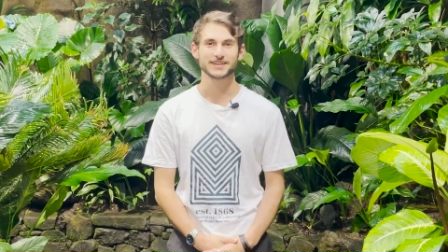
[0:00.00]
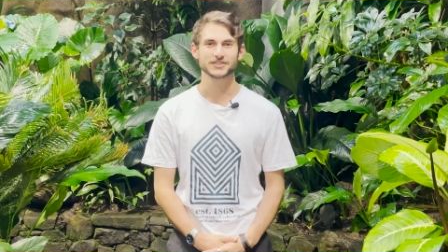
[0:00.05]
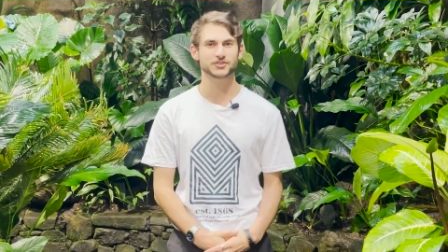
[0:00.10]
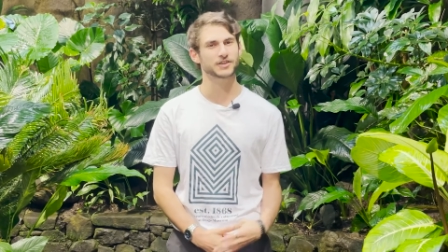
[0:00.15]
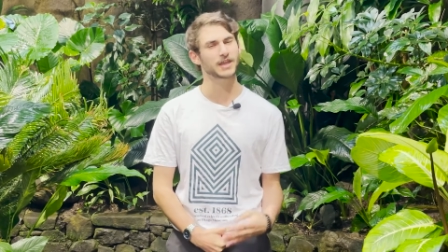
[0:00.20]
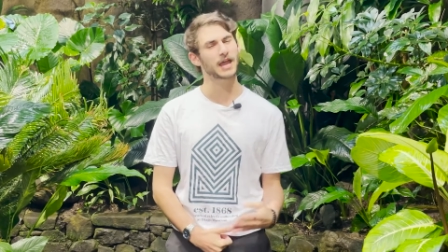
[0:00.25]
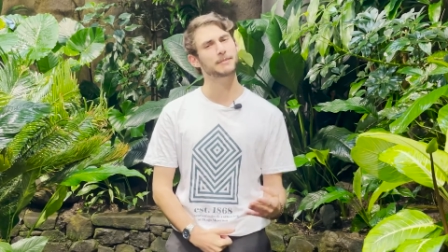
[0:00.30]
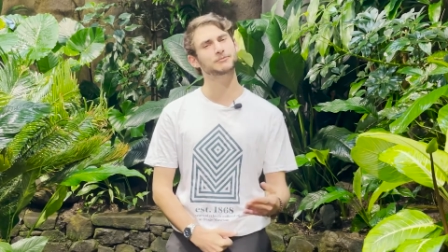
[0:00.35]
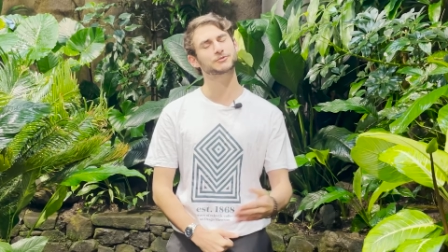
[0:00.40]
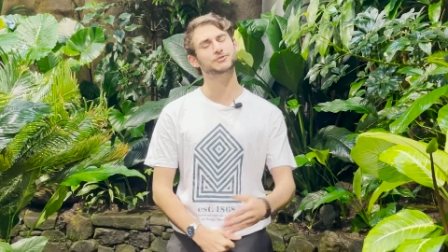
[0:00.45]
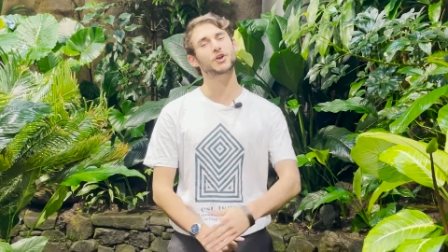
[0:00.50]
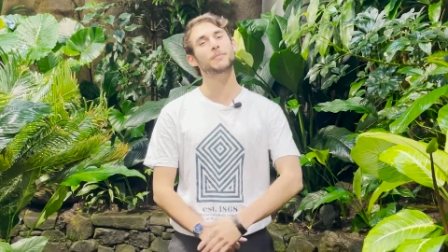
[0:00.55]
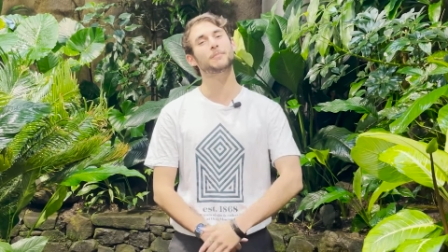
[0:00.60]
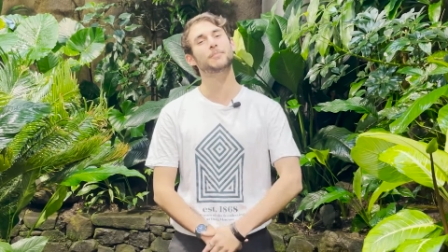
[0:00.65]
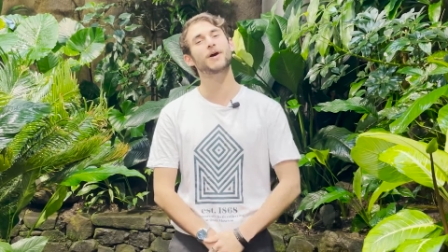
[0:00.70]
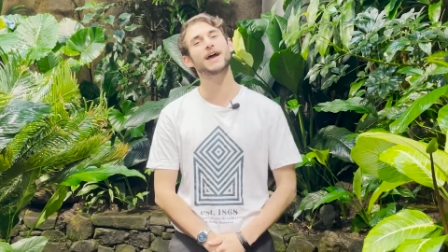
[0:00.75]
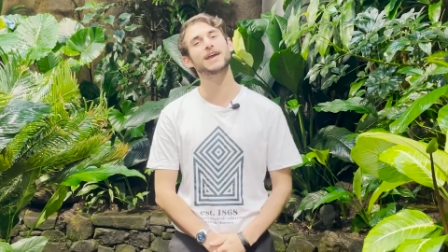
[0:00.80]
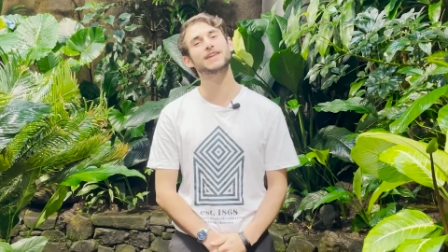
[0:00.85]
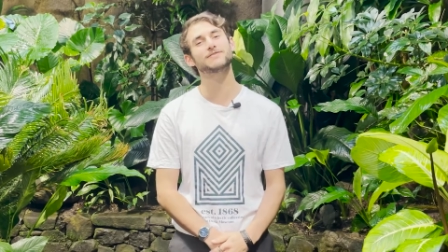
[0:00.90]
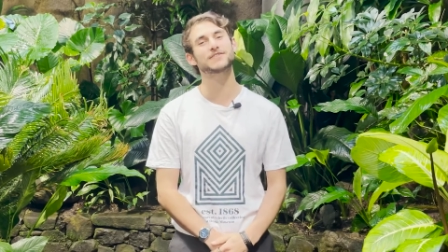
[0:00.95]
So come drop
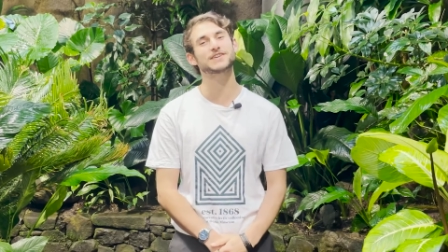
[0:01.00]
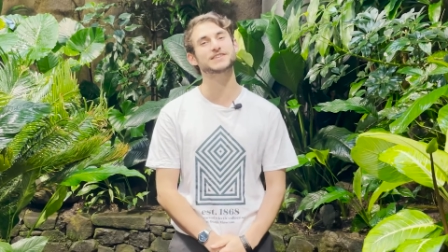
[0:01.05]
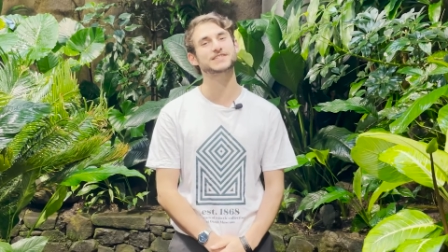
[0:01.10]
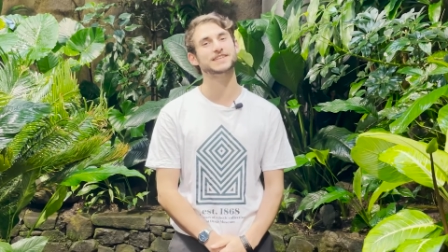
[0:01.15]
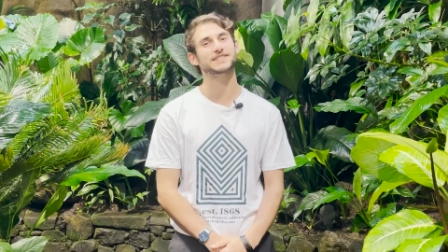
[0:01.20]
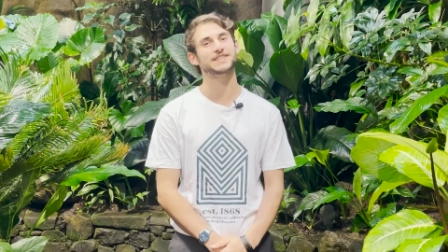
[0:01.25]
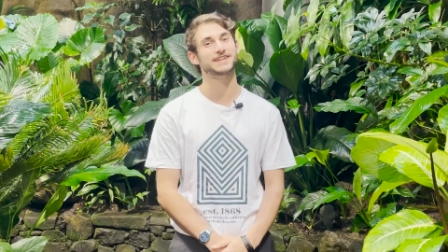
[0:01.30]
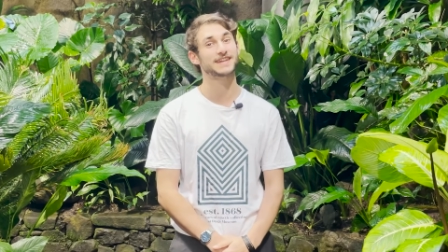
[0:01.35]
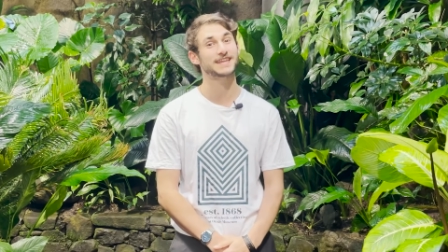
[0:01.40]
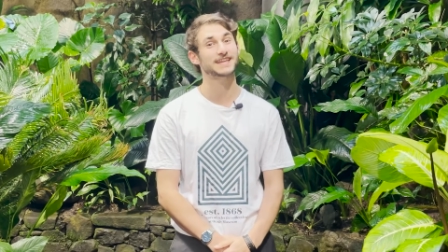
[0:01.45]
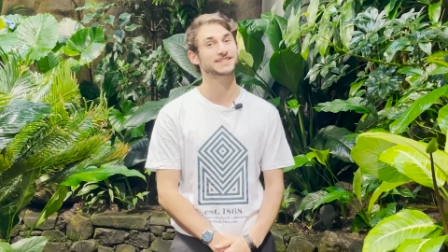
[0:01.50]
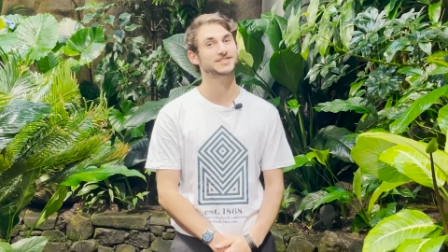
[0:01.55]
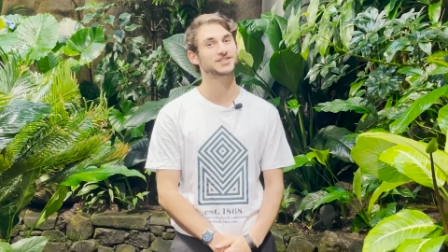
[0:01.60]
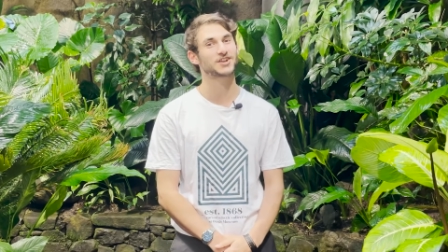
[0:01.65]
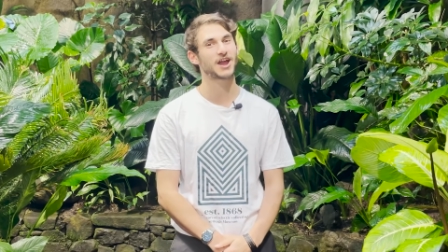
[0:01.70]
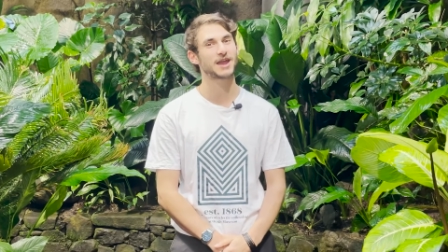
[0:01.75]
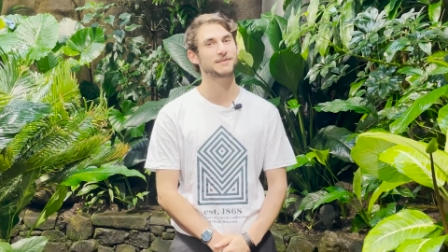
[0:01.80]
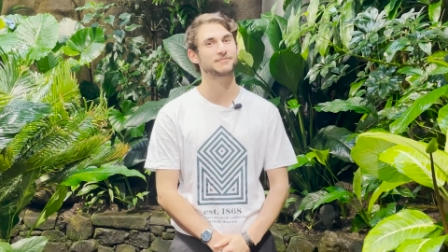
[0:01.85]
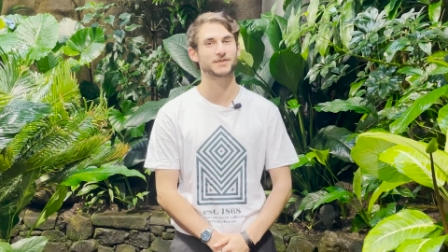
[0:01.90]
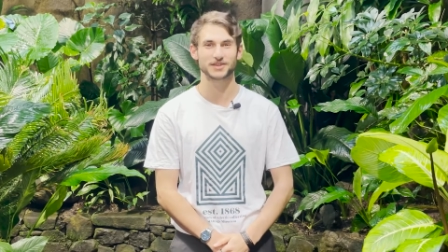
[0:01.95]
by and visit the next
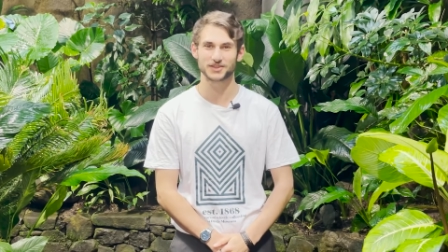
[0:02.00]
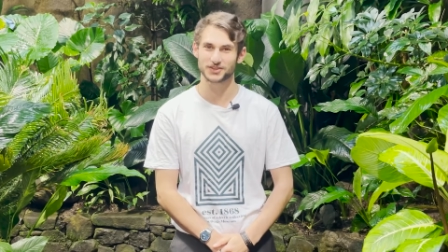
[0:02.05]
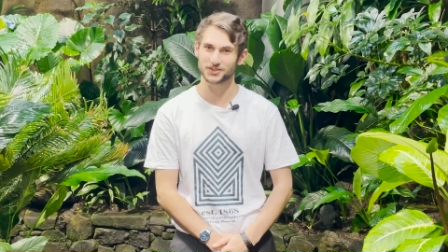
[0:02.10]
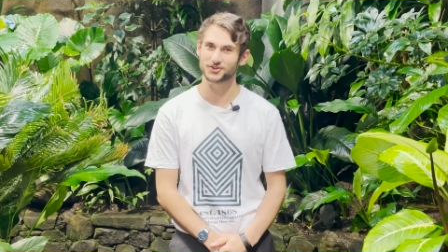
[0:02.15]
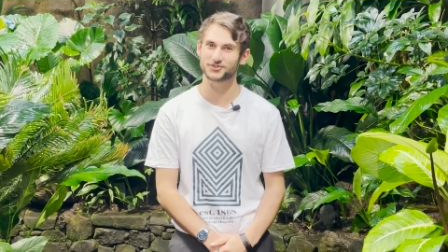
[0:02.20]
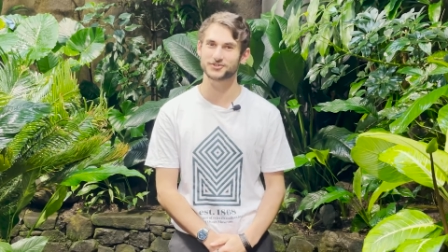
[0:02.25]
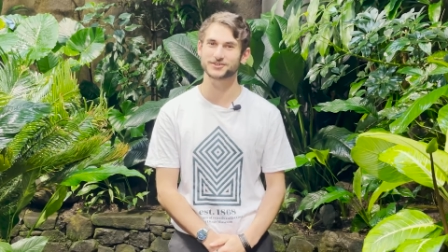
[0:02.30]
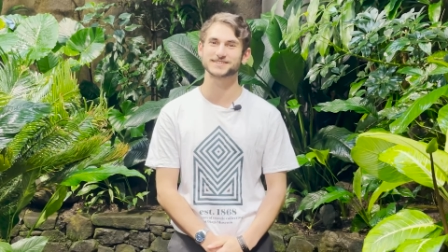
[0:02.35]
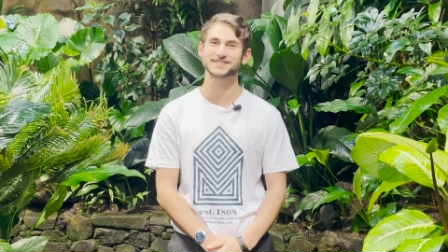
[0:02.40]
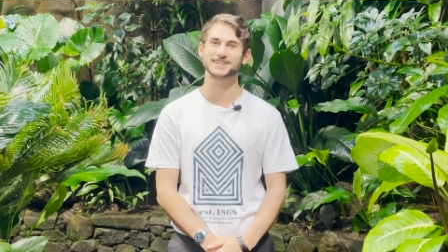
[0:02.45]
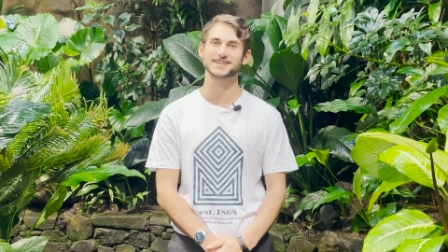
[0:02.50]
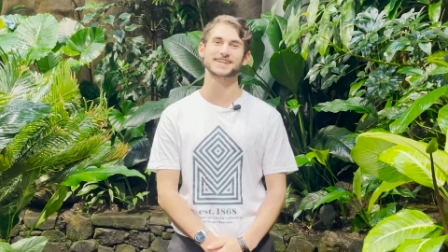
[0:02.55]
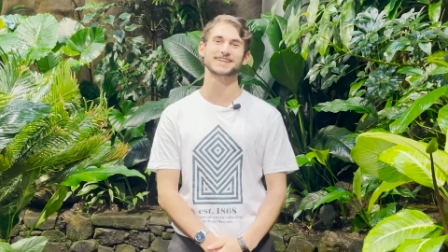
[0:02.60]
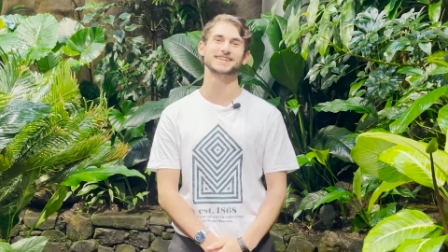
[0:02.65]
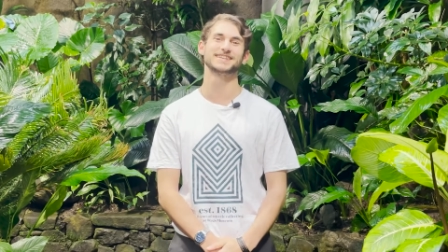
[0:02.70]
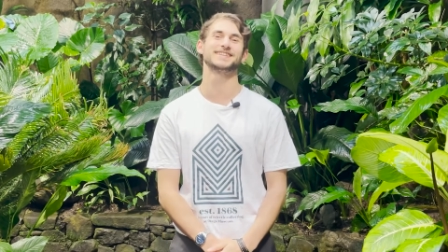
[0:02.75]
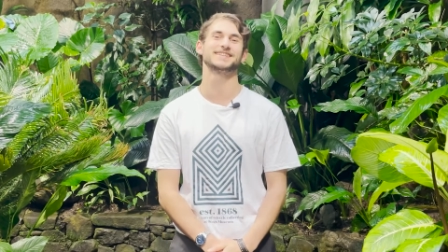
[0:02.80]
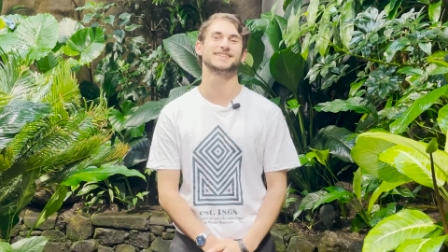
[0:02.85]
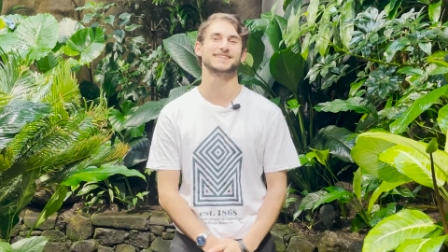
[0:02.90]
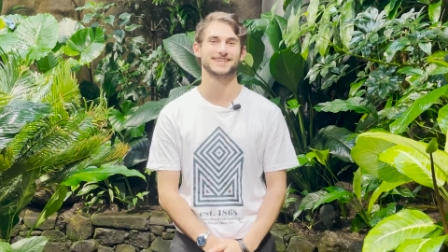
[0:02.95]
time that you're in
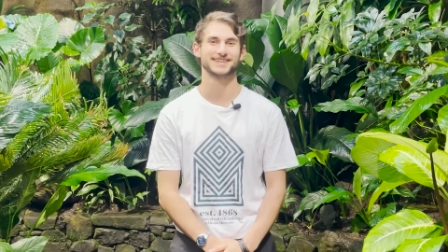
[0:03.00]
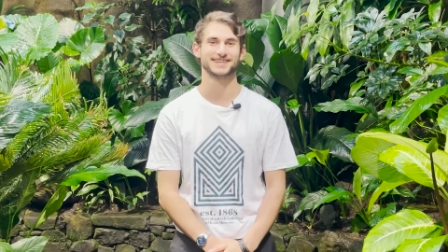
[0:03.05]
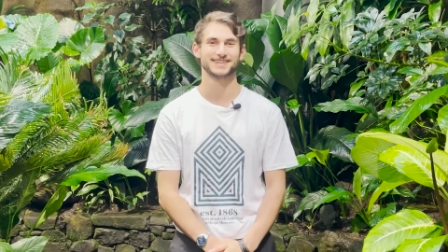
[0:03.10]
Dunedin.